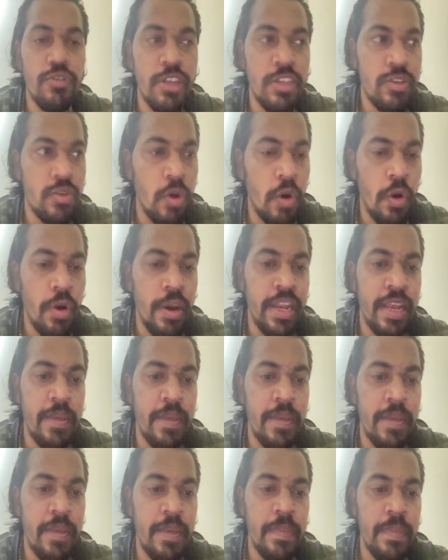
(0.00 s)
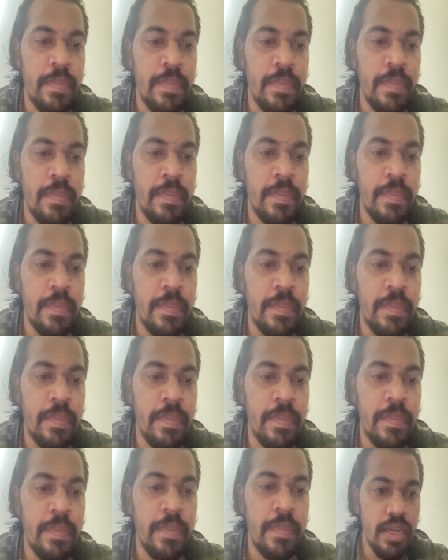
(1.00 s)
this whole email communication
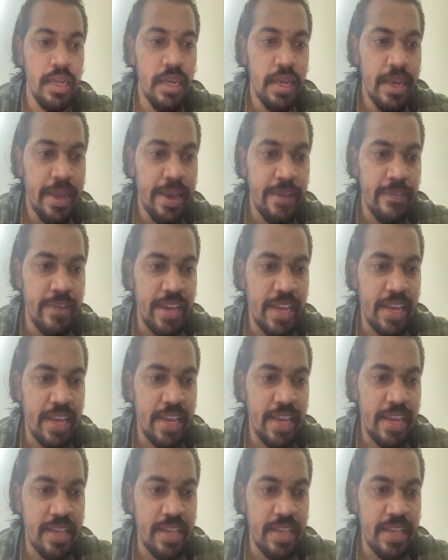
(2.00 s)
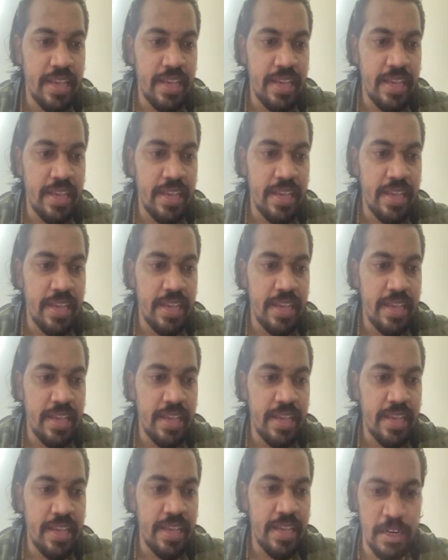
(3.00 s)
channel, we can see a lot of HTTPS
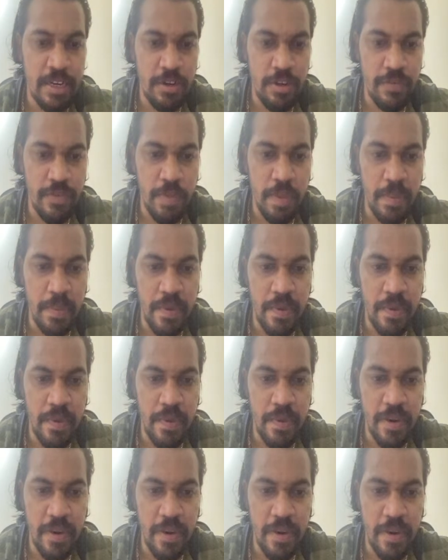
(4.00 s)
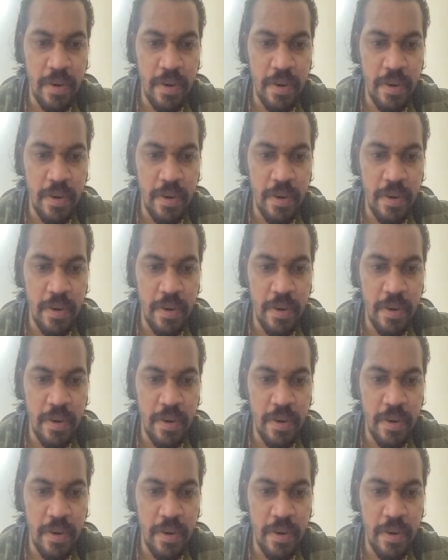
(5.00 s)
requests sent up from a more machine.